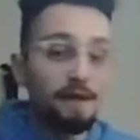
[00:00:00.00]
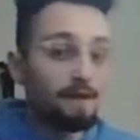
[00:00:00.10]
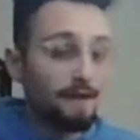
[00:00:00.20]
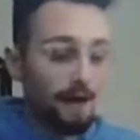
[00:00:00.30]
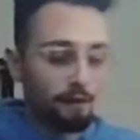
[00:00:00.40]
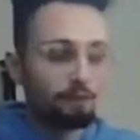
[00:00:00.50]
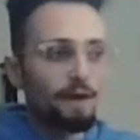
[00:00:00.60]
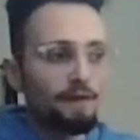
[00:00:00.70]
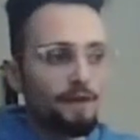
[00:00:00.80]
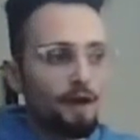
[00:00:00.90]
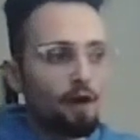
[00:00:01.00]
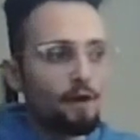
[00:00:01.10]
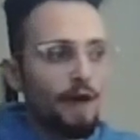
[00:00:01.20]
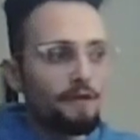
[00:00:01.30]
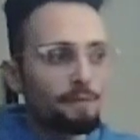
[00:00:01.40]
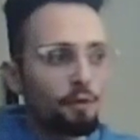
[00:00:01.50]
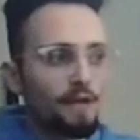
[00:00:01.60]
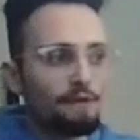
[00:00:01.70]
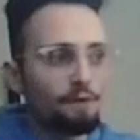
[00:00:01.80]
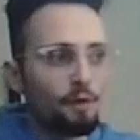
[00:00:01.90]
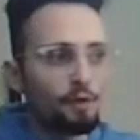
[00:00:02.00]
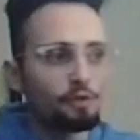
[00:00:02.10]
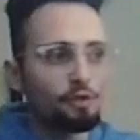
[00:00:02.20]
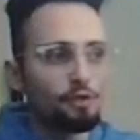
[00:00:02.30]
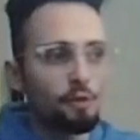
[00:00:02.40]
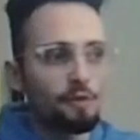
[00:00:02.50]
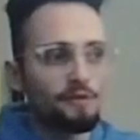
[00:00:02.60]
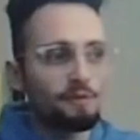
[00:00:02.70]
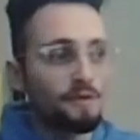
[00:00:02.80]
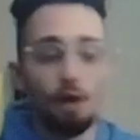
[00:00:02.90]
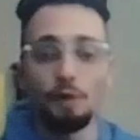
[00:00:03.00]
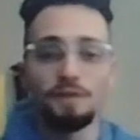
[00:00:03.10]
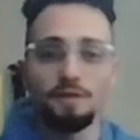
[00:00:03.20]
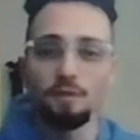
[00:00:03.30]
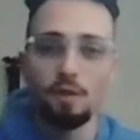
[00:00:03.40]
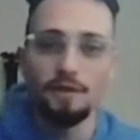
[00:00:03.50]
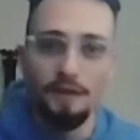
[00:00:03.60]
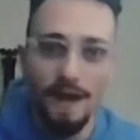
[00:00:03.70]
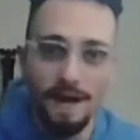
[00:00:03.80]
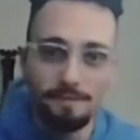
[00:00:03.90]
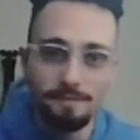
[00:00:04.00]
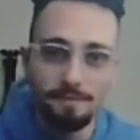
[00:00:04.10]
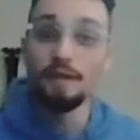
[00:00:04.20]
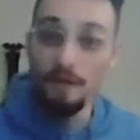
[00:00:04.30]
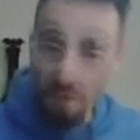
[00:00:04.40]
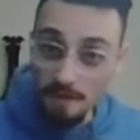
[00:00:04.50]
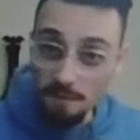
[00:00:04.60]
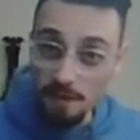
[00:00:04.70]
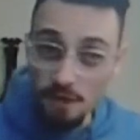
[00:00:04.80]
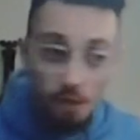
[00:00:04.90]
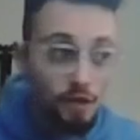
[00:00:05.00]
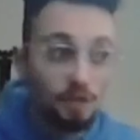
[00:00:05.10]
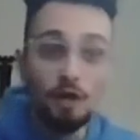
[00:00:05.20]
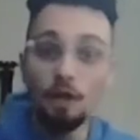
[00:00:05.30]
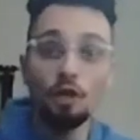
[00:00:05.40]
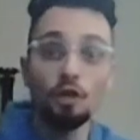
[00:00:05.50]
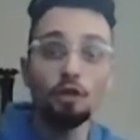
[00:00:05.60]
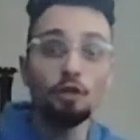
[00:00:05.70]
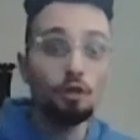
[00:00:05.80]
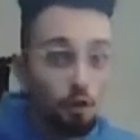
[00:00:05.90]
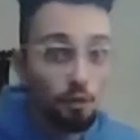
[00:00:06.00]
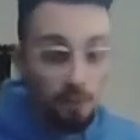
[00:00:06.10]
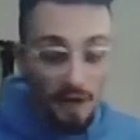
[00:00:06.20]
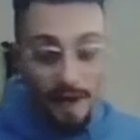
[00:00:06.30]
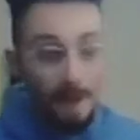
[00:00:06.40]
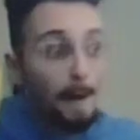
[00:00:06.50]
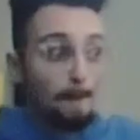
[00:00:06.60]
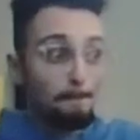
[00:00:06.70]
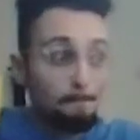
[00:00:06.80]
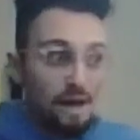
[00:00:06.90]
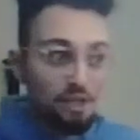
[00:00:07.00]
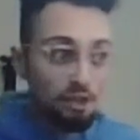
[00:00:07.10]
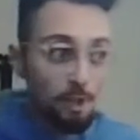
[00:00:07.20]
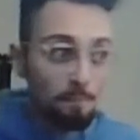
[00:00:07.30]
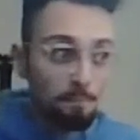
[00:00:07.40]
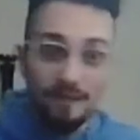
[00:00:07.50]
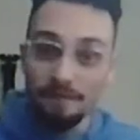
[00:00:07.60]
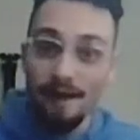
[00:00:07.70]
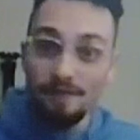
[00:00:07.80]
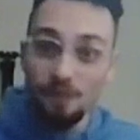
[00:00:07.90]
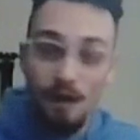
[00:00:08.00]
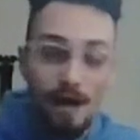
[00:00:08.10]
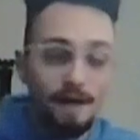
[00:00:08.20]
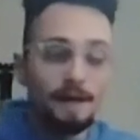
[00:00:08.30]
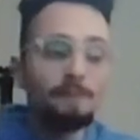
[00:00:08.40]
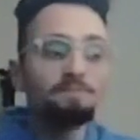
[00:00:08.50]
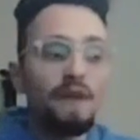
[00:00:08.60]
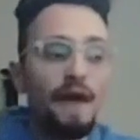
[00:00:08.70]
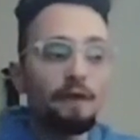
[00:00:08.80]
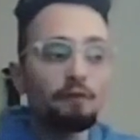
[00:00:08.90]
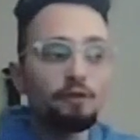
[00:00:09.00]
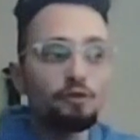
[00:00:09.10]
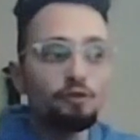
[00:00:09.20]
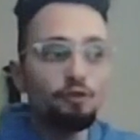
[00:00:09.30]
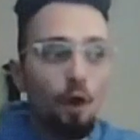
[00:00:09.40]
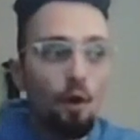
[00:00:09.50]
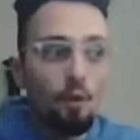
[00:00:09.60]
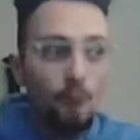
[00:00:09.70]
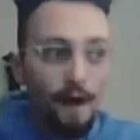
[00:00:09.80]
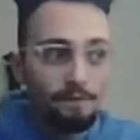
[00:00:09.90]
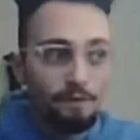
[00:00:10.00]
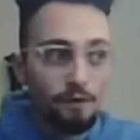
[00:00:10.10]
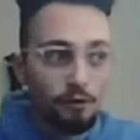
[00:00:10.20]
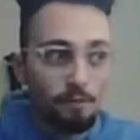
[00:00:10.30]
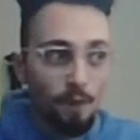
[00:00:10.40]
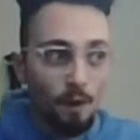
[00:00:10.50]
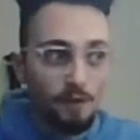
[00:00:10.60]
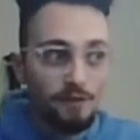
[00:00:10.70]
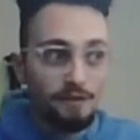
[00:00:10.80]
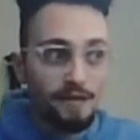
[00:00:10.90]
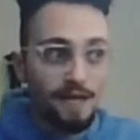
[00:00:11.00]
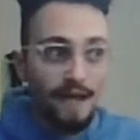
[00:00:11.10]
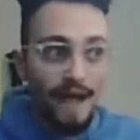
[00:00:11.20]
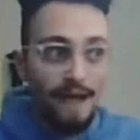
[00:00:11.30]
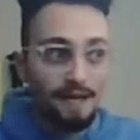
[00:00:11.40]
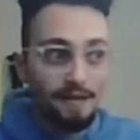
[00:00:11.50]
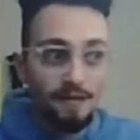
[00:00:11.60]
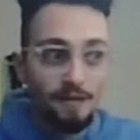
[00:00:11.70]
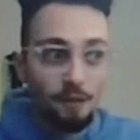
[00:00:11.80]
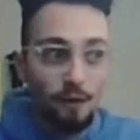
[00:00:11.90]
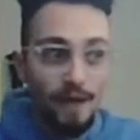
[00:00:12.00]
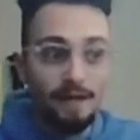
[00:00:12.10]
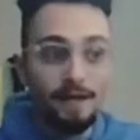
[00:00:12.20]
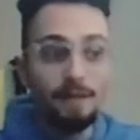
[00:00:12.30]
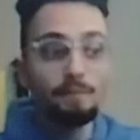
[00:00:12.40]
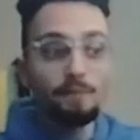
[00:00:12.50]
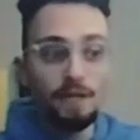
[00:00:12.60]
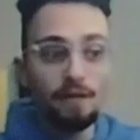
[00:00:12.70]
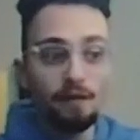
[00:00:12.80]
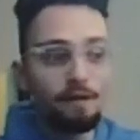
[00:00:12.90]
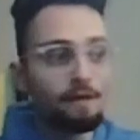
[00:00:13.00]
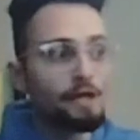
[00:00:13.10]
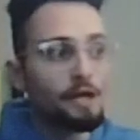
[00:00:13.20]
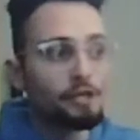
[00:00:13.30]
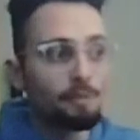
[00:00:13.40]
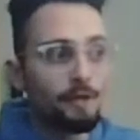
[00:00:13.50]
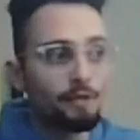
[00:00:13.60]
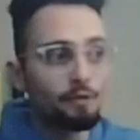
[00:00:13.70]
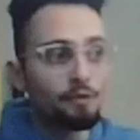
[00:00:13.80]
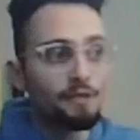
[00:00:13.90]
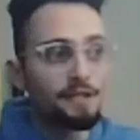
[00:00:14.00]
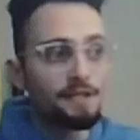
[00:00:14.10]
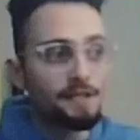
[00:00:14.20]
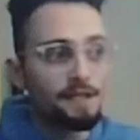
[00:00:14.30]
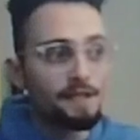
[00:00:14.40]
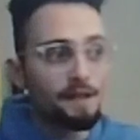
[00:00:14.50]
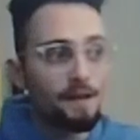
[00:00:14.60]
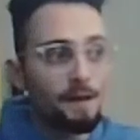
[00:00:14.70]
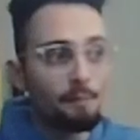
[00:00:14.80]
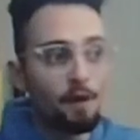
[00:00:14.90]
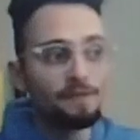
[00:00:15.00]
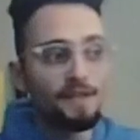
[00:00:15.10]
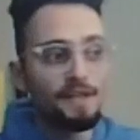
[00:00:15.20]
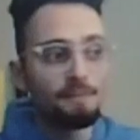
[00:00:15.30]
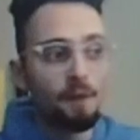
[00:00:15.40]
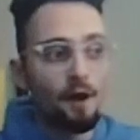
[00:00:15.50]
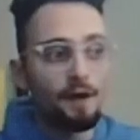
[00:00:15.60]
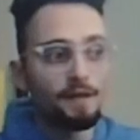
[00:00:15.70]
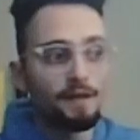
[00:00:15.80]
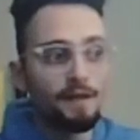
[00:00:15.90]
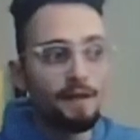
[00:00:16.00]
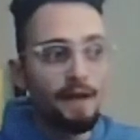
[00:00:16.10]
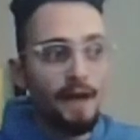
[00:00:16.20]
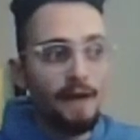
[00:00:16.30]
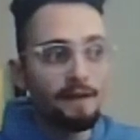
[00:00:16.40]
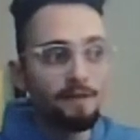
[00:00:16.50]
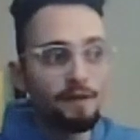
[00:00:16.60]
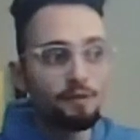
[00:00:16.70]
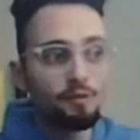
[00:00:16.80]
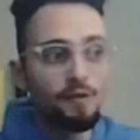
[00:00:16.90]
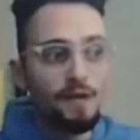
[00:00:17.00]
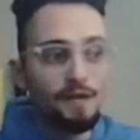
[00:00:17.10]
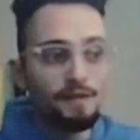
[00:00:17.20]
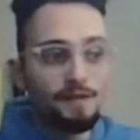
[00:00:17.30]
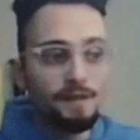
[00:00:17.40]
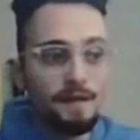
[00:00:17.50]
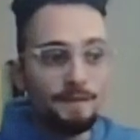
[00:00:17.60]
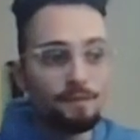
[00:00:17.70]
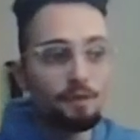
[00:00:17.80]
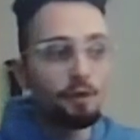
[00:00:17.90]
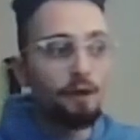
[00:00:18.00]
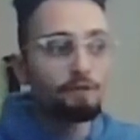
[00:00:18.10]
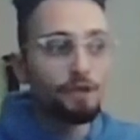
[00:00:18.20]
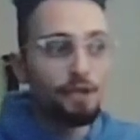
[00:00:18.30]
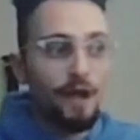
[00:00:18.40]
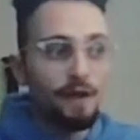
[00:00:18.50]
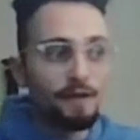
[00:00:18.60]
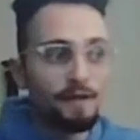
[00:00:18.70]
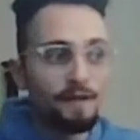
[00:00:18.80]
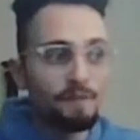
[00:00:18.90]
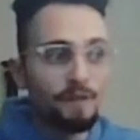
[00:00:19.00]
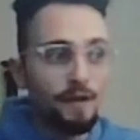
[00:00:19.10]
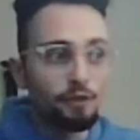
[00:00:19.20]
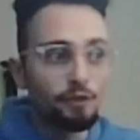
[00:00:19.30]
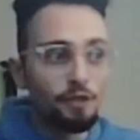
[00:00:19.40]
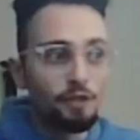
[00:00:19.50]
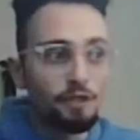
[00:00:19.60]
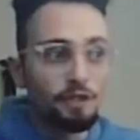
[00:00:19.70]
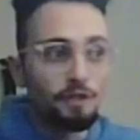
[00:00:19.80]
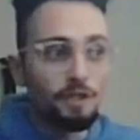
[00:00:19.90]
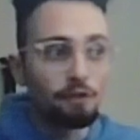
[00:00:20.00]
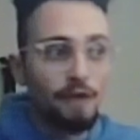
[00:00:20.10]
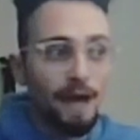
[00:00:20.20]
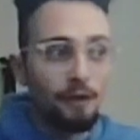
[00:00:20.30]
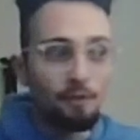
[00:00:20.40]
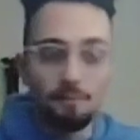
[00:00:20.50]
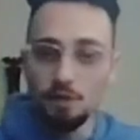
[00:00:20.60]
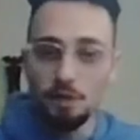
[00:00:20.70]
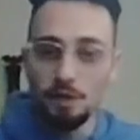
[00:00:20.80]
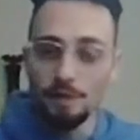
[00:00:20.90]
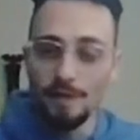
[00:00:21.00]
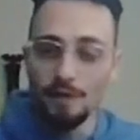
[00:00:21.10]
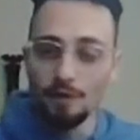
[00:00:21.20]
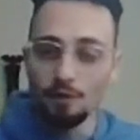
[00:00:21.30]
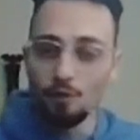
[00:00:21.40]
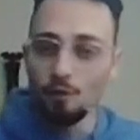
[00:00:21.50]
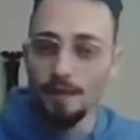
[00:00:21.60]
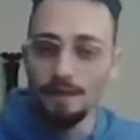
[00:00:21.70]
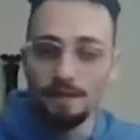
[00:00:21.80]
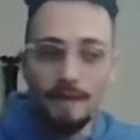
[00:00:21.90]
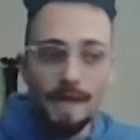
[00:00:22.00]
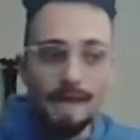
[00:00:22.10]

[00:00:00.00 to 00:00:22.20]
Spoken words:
Now, you might think, oh, Gotham, queen a4, you just showed this to me. No, it's even worse than that. In this position, you play bishop b5 check, and there is no way for your opponent to get anything in the way. Here a variation might go c6, pawn takes pawn, and if they do this, you have check, and you're just clearing out the position and making a new queen.